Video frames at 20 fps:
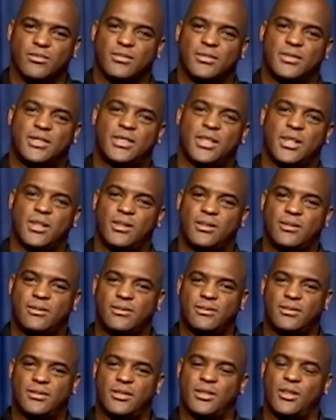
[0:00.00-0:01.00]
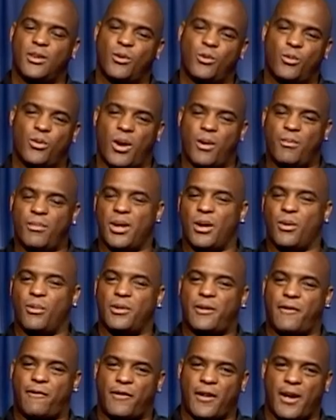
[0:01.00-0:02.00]
So, you know, I'm there with
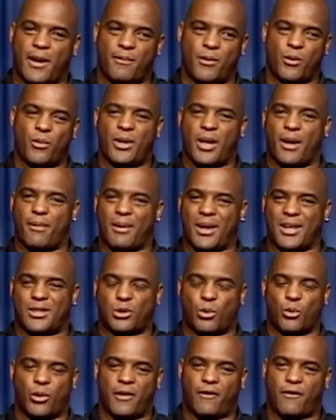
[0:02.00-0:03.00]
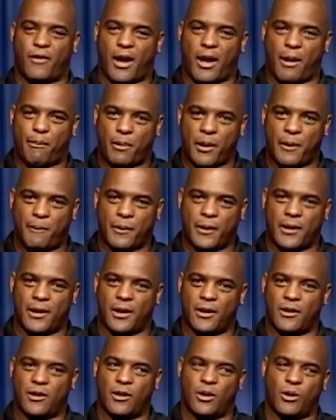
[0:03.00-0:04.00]
the family. We got about 25 people there.
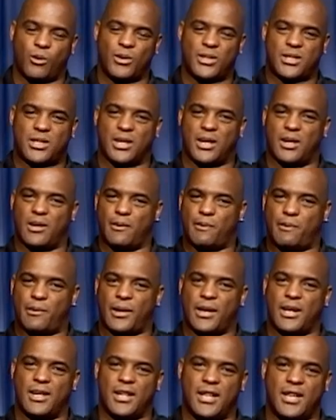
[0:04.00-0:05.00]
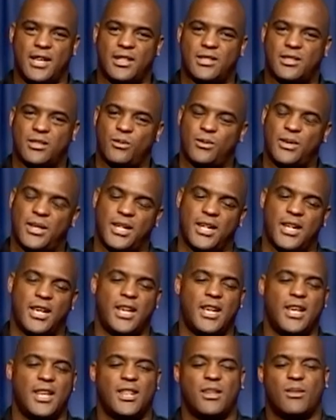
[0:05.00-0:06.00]
You know, we celebrating Easter. We
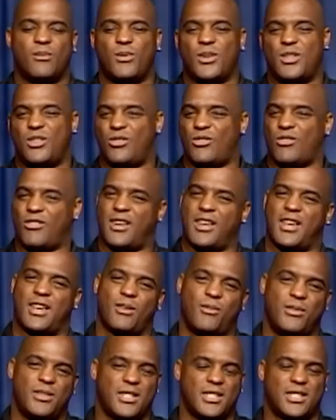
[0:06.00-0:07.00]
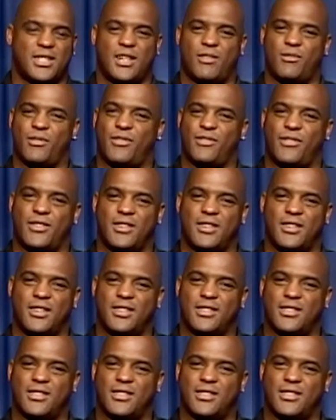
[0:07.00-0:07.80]
eat and we drink and we just having fun.